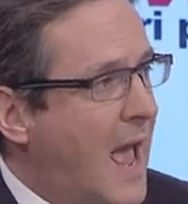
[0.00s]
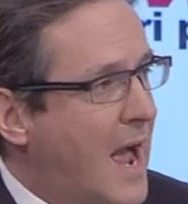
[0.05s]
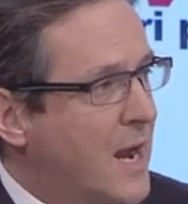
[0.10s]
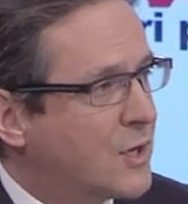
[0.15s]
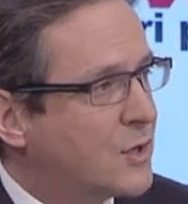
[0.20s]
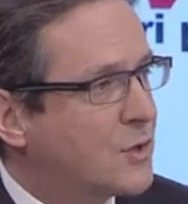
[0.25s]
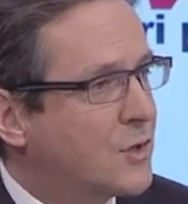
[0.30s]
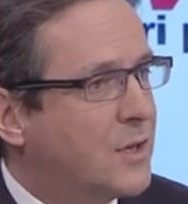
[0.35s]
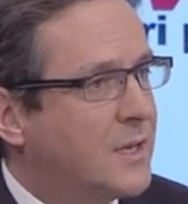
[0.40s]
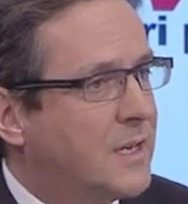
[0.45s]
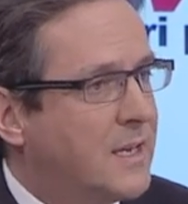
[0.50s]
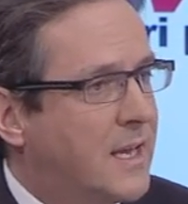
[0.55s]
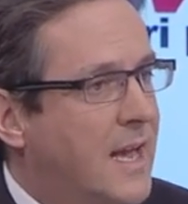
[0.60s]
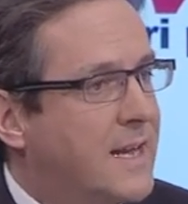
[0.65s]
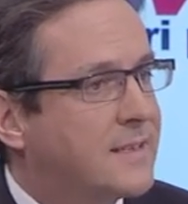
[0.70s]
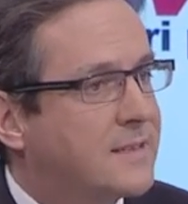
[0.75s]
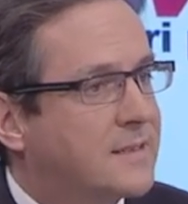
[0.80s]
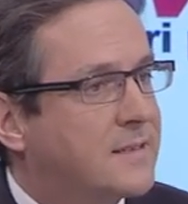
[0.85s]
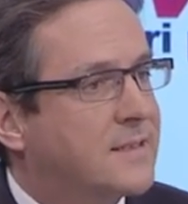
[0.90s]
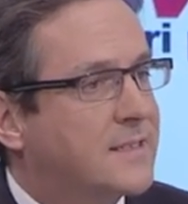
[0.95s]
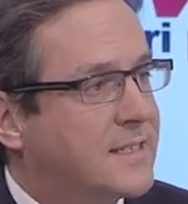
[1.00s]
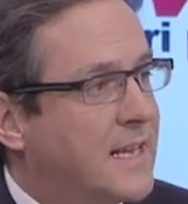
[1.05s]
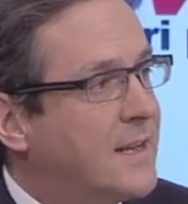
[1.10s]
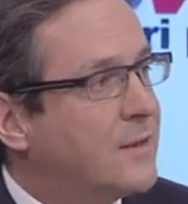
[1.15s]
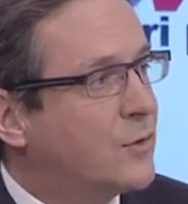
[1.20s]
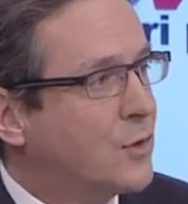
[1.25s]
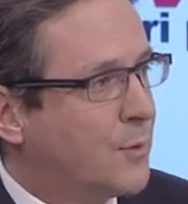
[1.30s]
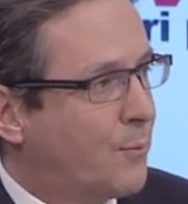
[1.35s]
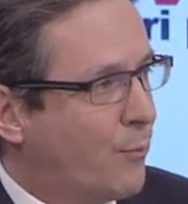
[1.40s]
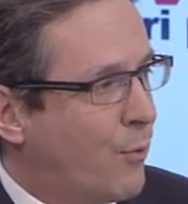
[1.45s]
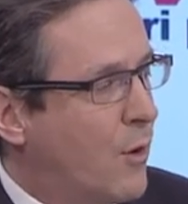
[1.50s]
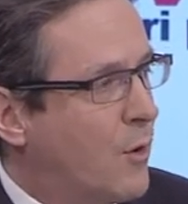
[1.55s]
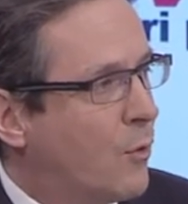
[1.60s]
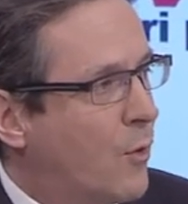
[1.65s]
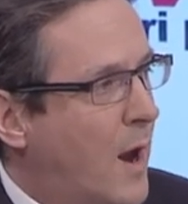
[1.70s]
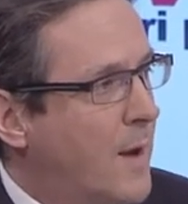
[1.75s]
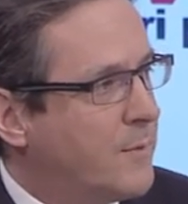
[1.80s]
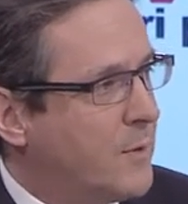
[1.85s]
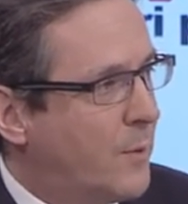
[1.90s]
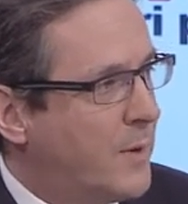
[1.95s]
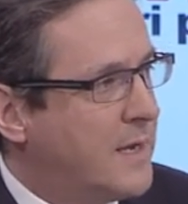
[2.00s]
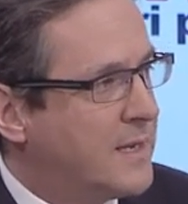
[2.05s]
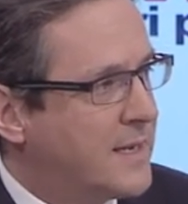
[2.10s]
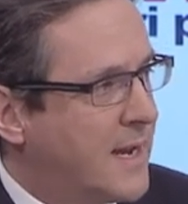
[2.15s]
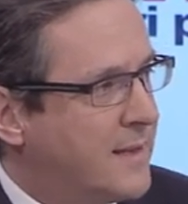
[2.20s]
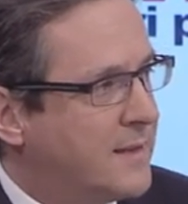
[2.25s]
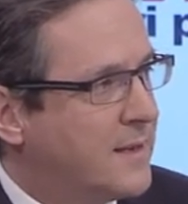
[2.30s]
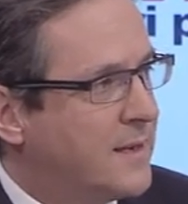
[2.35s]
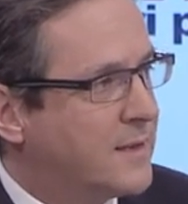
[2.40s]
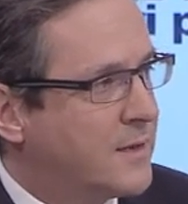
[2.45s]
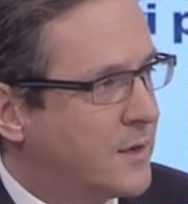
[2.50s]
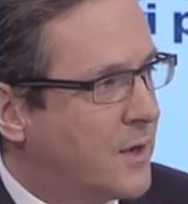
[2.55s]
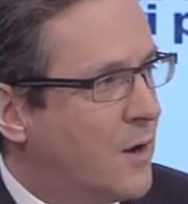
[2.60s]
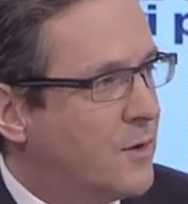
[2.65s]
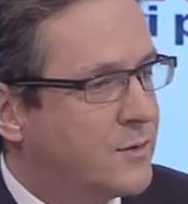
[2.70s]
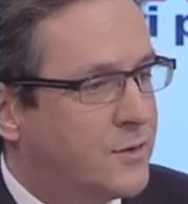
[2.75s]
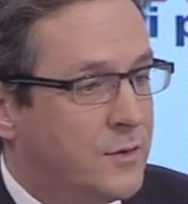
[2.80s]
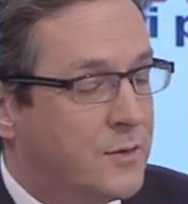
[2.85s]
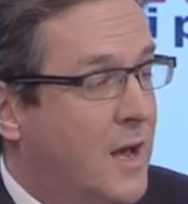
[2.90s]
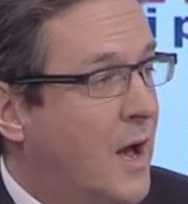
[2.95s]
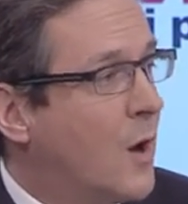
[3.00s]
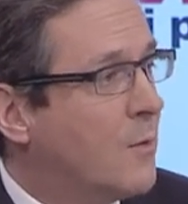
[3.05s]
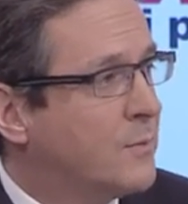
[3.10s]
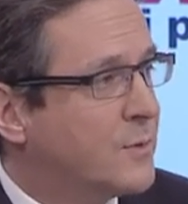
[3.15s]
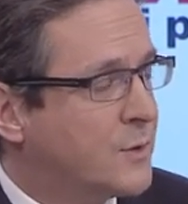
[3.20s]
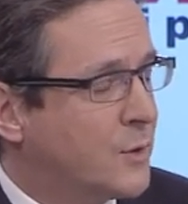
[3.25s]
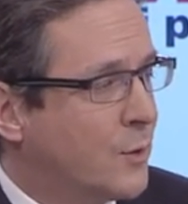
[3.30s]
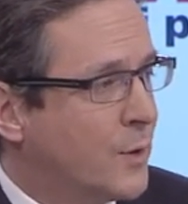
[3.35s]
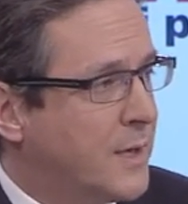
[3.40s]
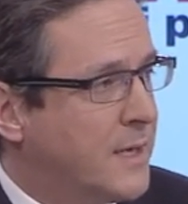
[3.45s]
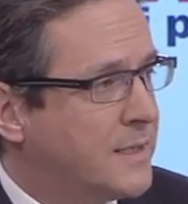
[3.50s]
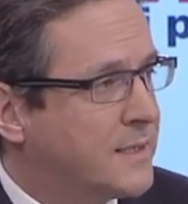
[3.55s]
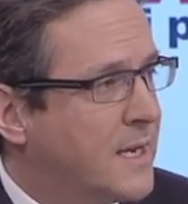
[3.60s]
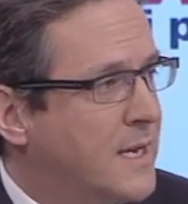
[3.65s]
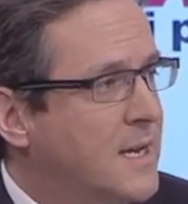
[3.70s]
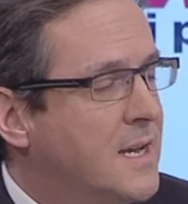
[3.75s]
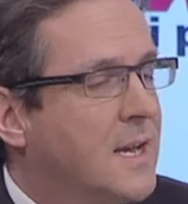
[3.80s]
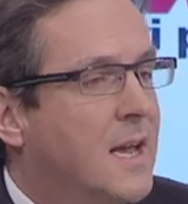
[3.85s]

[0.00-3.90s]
actually gets sent to the program that we intended it to go to to help Missourians.